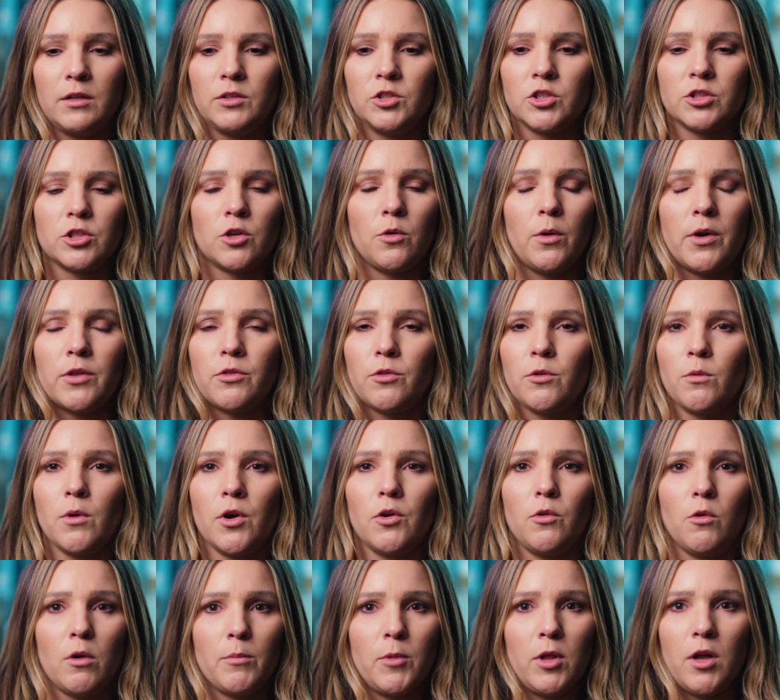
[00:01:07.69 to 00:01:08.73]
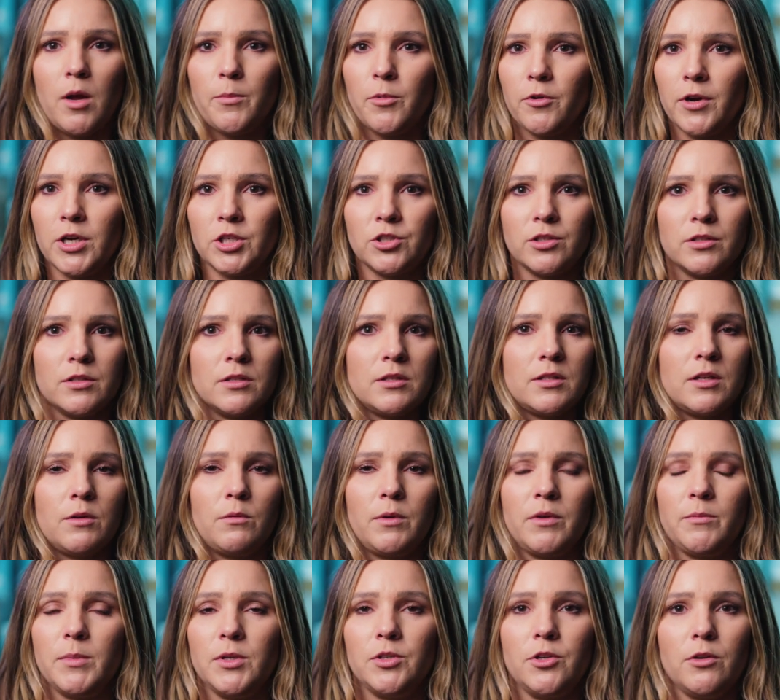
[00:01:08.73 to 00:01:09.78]
and just going through our normal operations
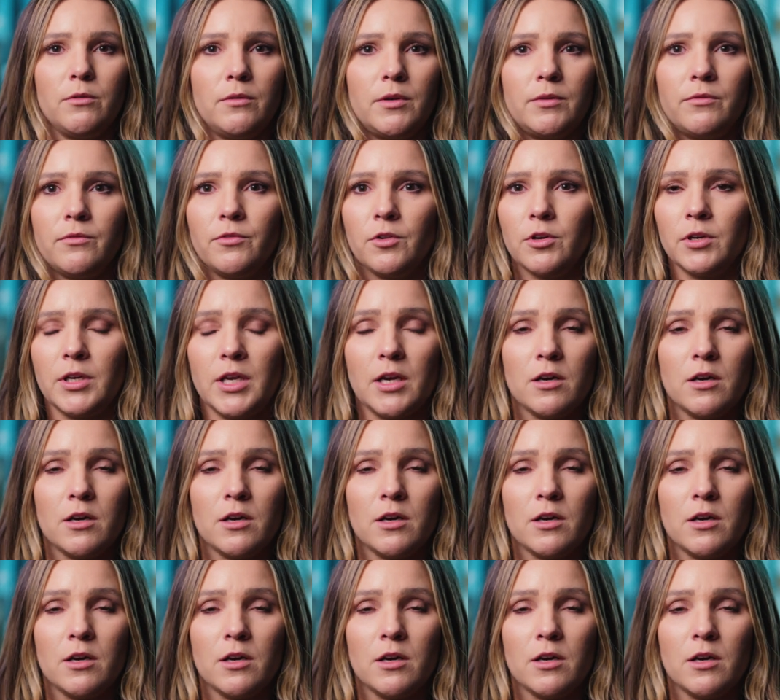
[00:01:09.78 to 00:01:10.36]
that we've been doing for